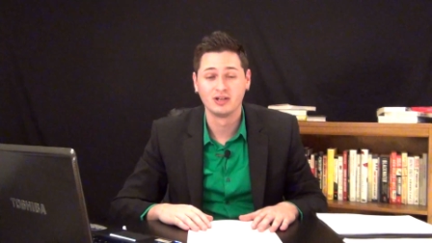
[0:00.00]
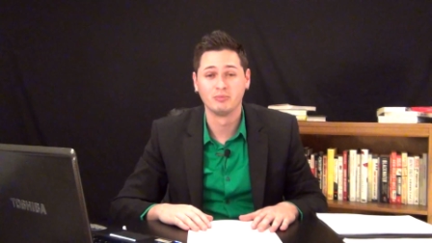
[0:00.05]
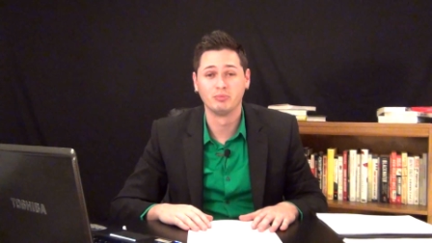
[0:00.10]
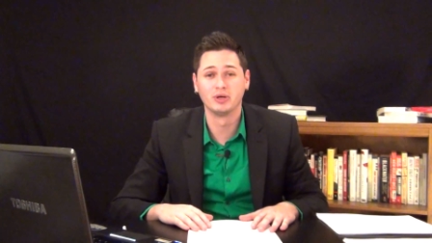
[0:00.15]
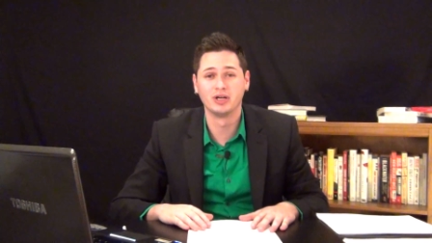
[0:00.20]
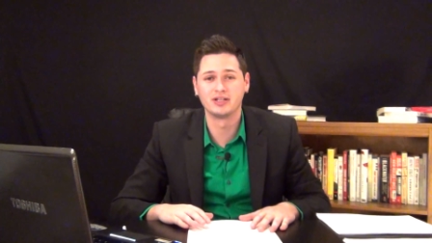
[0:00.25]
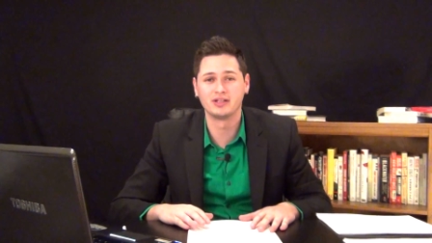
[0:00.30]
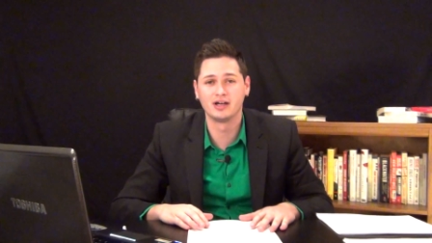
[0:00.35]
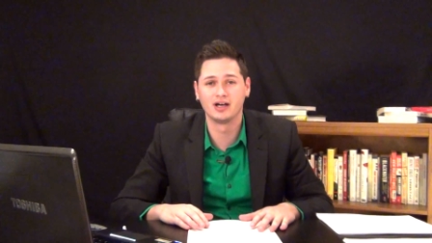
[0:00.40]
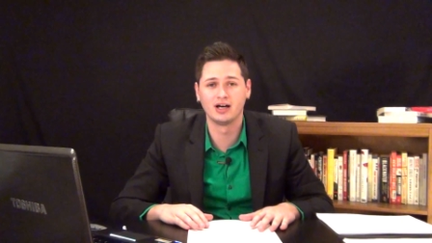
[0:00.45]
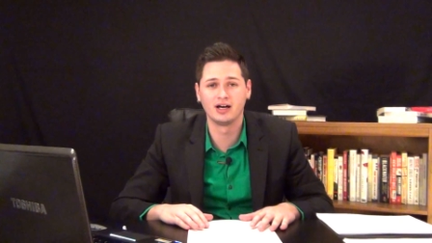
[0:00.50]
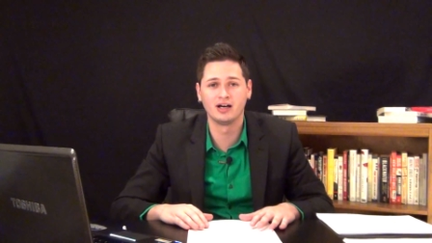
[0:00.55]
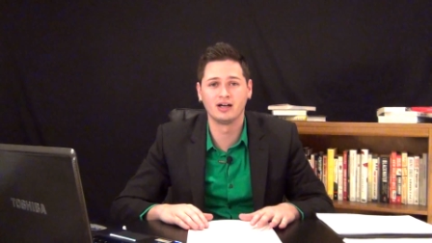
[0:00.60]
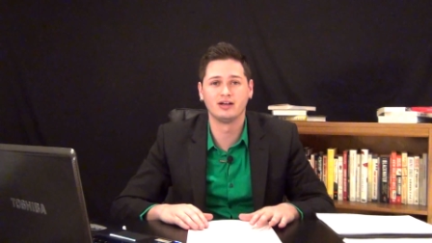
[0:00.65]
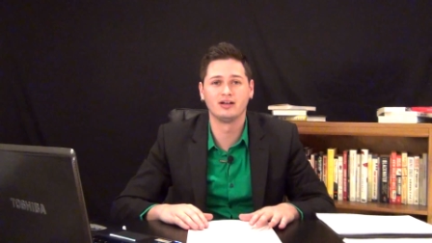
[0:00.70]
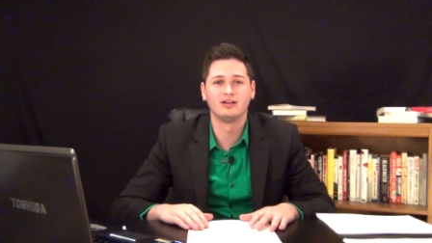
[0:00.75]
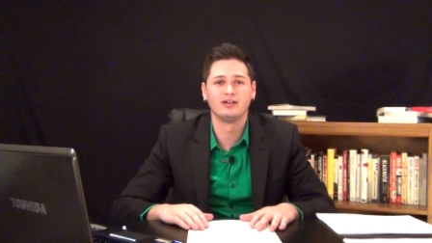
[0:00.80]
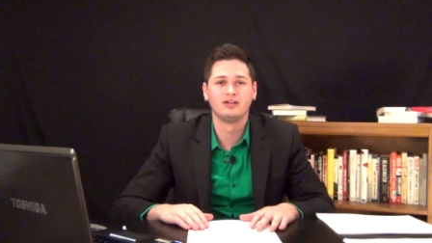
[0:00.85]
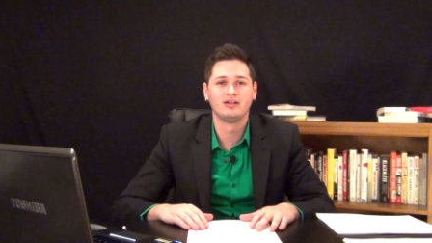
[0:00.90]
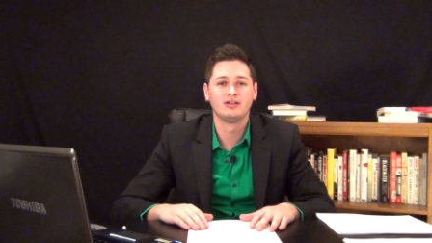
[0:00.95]
But uh,
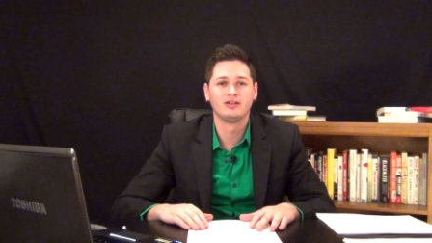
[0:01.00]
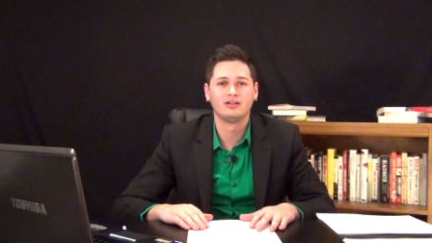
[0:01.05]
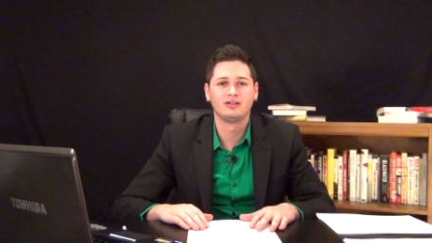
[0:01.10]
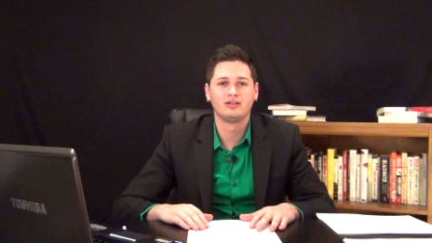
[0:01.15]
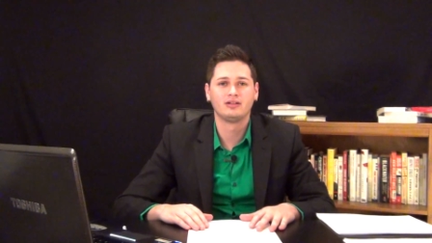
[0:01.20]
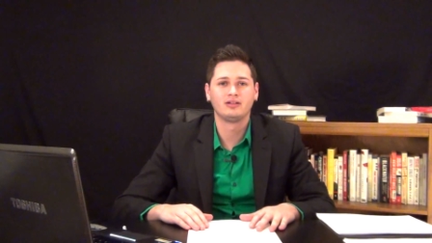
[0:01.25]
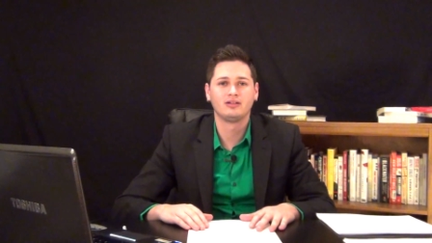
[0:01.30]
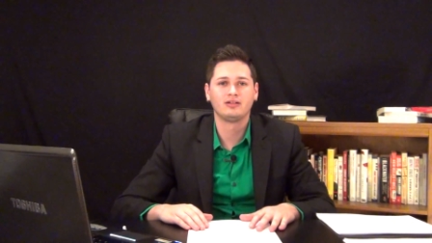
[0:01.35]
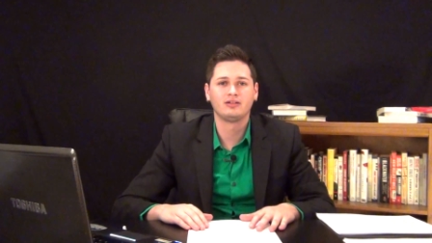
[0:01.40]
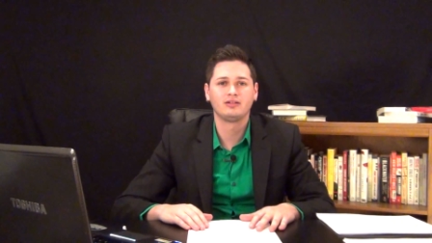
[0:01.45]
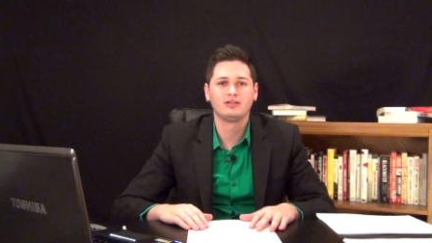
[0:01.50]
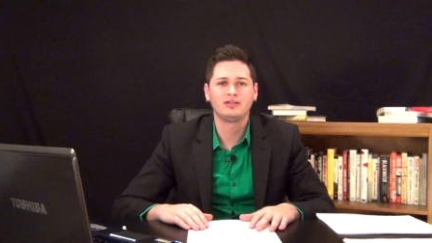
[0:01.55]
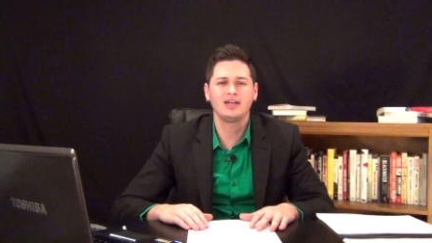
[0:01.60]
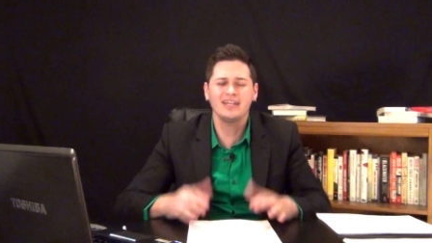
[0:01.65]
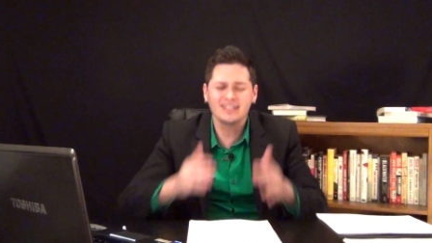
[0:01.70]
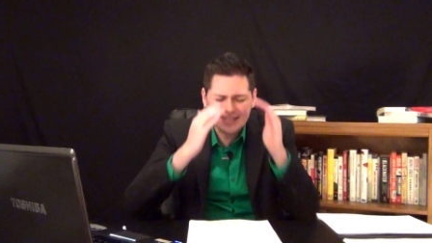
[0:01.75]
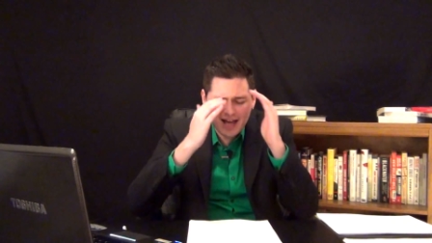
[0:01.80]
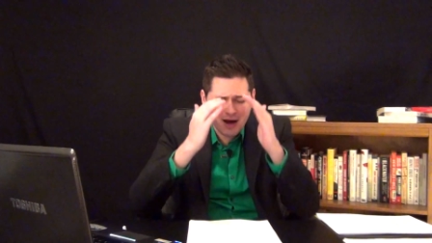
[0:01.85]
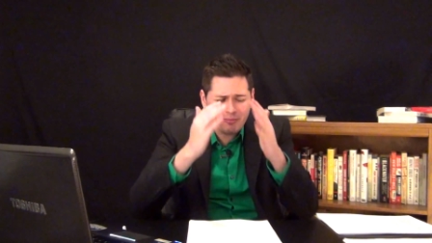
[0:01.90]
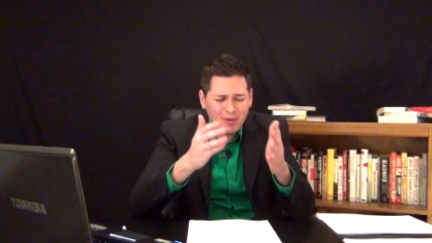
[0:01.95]

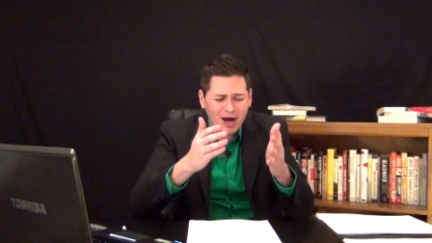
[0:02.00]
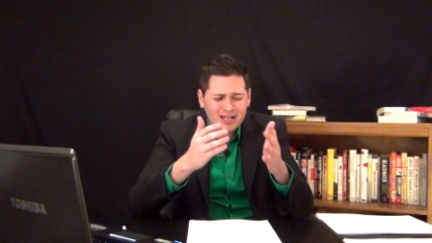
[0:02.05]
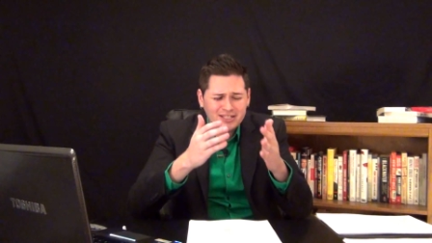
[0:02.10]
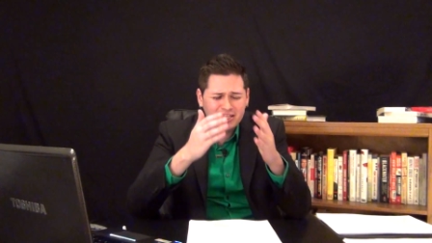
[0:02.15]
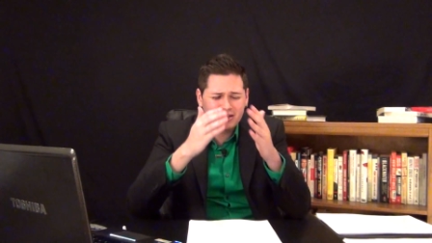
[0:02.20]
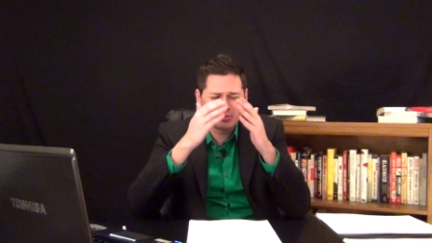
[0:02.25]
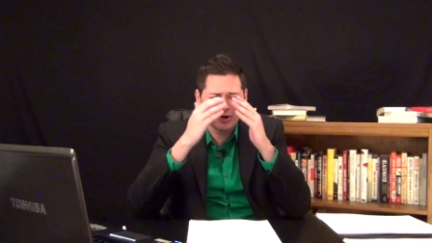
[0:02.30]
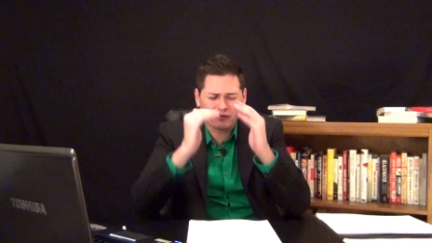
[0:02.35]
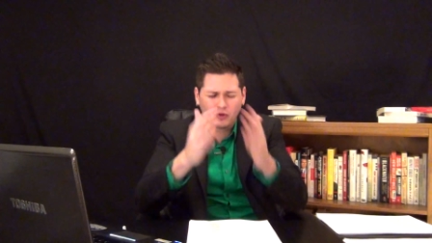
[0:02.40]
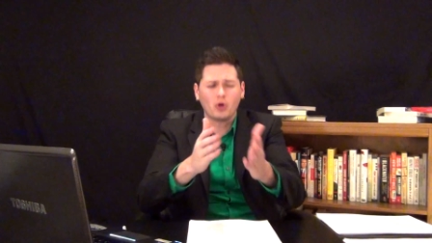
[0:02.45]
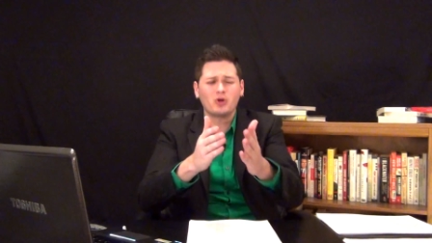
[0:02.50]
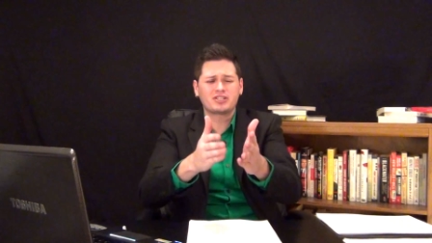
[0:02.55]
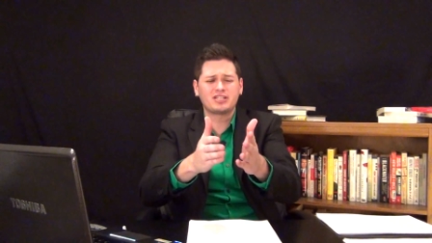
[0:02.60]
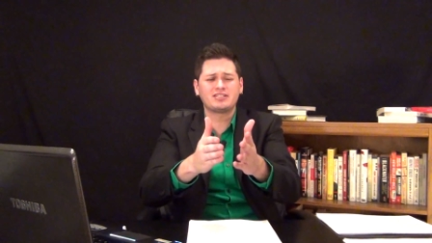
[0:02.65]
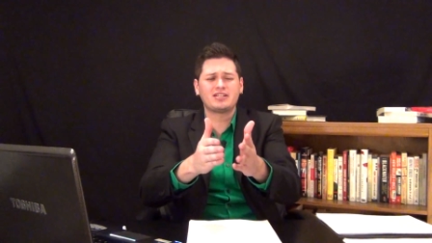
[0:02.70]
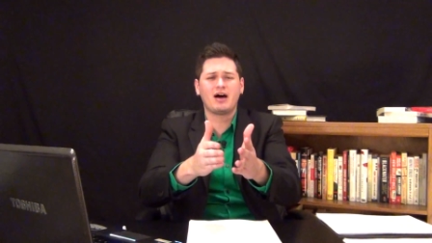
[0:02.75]
he's not Muslim. Of course he's